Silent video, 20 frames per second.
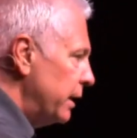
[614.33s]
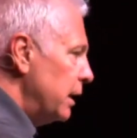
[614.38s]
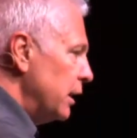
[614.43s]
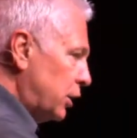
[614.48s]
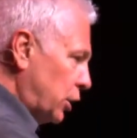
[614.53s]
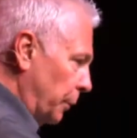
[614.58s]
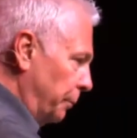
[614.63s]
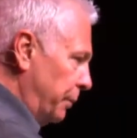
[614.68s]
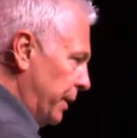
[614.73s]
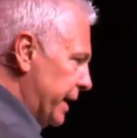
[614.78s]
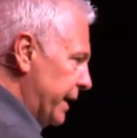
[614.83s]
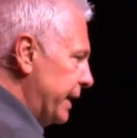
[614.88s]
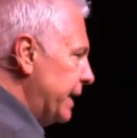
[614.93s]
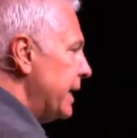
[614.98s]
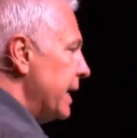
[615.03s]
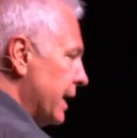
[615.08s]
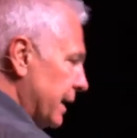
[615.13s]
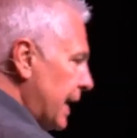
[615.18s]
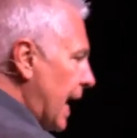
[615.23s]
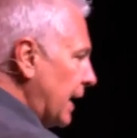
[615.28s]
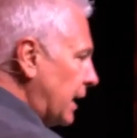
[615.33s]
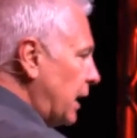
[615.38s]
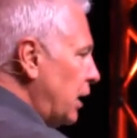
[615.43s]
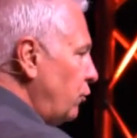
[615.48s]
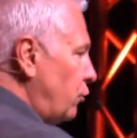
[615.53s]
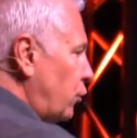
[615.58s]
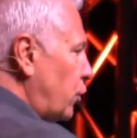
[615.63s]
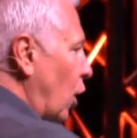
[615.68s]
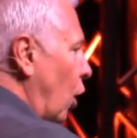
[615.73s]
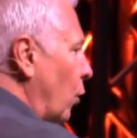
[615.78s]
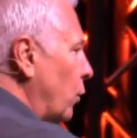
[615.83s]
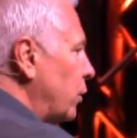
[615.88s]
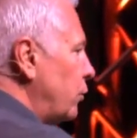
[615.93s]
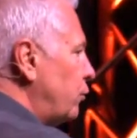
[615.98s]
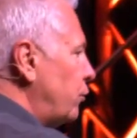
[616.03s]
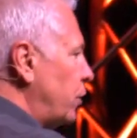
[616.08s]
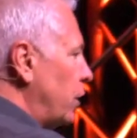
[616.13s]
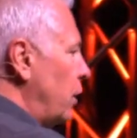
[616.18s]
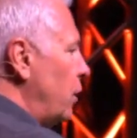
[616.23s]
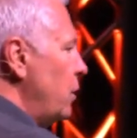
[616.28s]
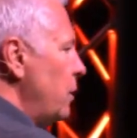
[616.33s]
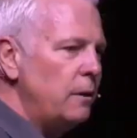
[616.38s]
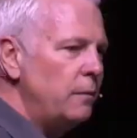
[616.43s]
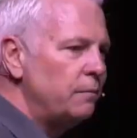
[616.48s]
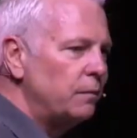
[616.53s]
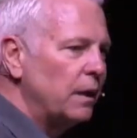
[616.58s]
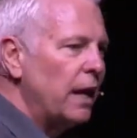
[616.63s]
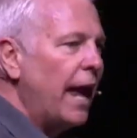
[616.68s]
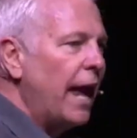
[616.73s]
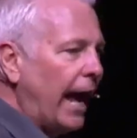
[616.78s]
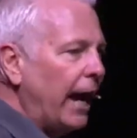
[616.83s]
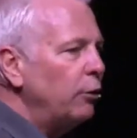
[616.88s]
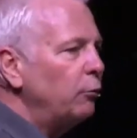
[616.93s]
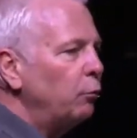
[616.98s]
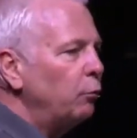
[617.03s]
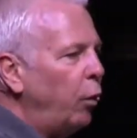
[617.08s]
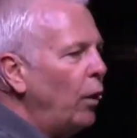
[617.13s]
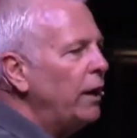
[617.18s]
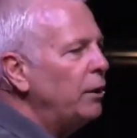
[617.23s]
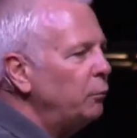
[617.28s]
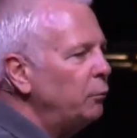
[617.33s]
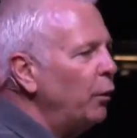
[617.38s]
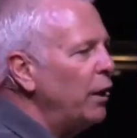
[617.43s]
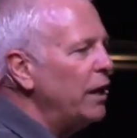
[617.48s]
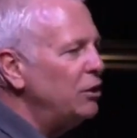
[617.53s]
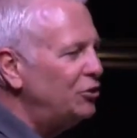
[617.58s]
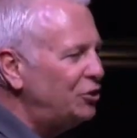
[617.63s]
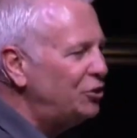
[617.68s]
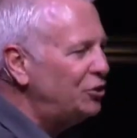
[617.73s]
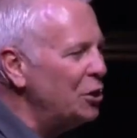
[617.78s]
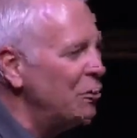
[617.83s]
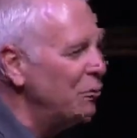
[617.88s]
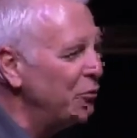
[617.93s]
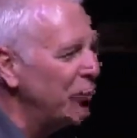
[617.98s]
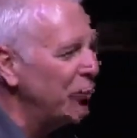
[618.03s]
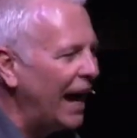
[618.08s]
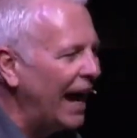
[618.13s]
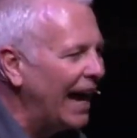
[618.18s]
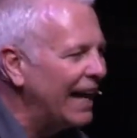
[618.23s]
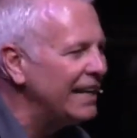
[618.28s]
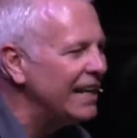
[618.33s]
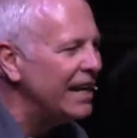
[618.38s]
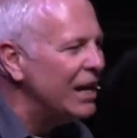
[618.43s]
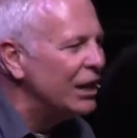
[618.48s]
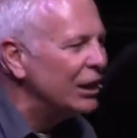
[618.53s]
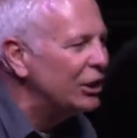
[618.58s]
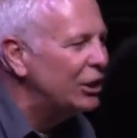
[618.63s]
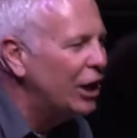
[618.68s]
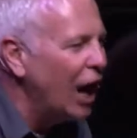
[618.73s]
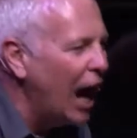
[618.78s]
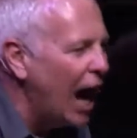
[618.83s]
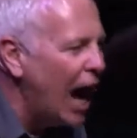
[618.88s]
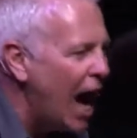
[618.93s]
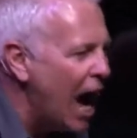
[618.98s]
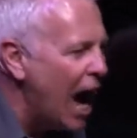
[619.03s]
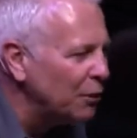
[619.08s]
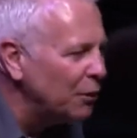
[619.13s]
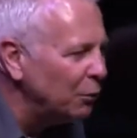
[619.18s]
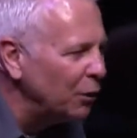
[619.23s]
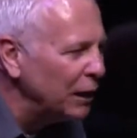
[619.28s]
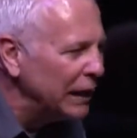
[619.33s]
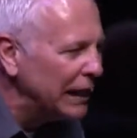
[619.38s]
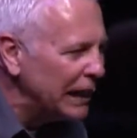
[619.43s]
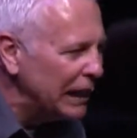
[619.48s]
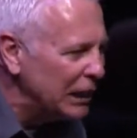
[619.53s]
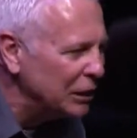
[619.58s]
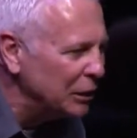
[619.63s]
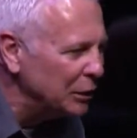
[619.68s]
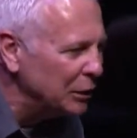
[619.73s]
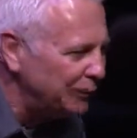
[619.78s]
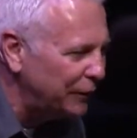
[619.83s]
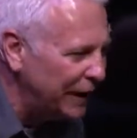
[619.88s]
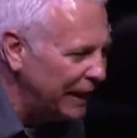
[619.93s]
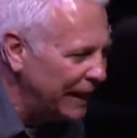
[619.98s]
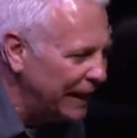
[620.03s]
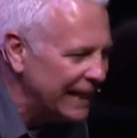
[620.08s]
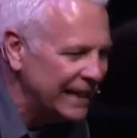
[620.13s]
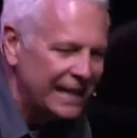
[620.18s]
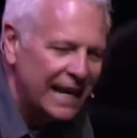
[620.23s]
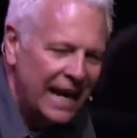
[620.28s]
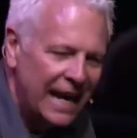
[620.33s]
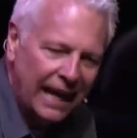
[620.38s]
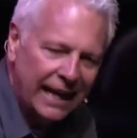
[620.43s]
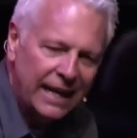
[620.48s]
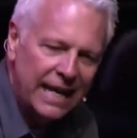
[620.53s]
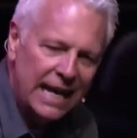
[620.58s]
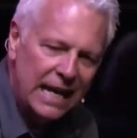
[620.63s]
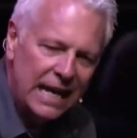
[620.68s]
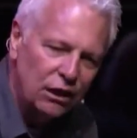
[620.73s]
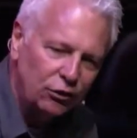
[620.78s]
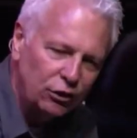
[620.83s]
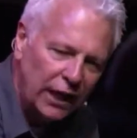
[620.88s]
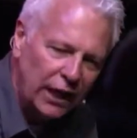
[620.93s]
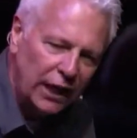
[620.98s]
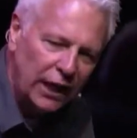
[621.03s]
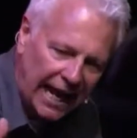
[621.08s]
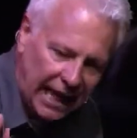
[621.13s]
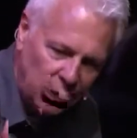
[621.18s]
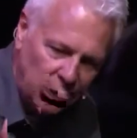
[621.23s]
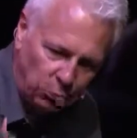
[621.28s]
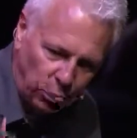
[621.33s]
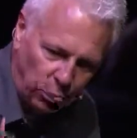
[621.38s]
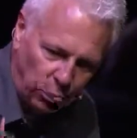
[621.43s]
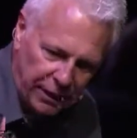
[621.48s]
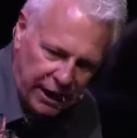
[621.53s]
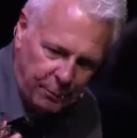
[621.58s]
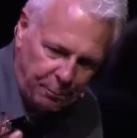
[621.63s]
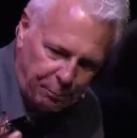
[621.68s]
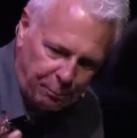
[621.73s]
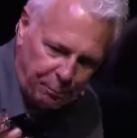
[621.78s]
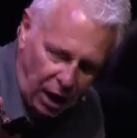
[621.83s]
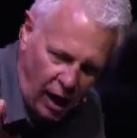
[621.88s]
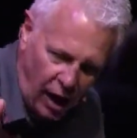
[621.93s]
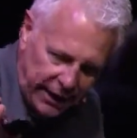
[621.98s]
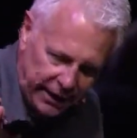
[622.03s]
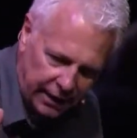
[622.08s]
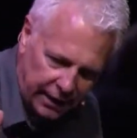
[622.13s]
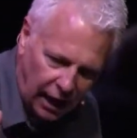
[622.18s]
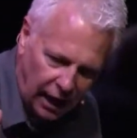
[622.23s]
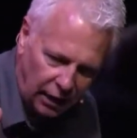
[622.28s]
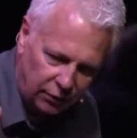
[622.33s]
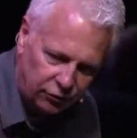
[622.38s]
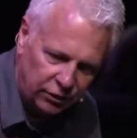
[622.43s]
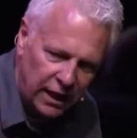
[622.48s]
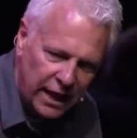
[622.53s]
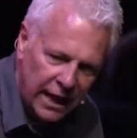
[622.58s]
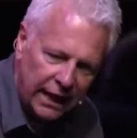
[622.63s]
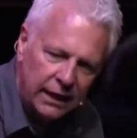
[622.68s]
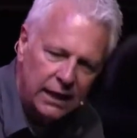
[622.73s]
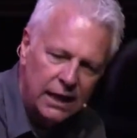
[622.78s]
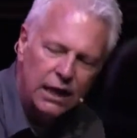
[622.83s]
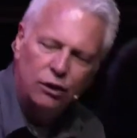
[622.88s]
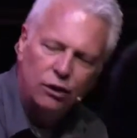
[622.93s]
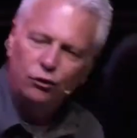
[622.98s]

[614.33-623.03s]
committed, like He's told us to. And when we do that, God will intervene and His hand will be upon us and His